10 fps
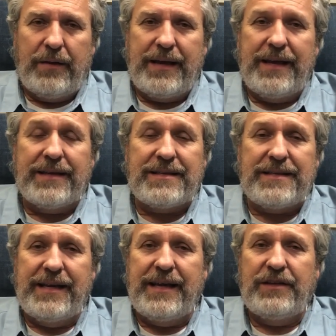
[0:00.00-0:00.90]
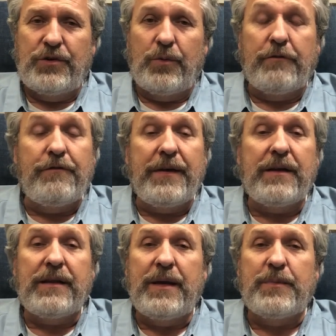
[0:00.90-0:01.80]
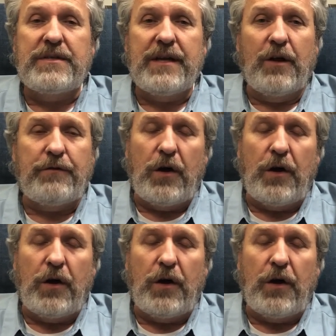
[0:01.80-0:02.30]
He is seeking to reveal Himself